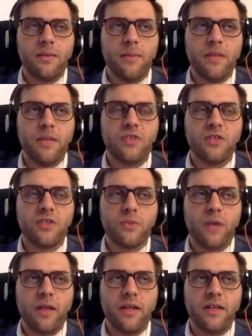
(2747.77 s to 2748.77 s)
mention as
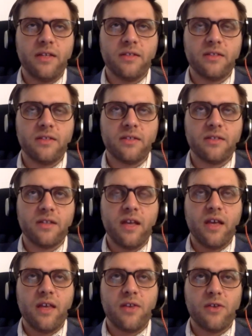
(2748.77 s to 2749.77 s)
well is
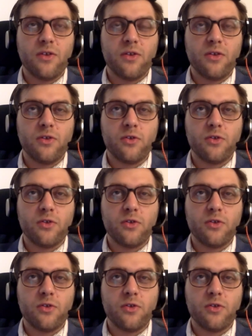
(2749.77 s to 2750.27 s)
the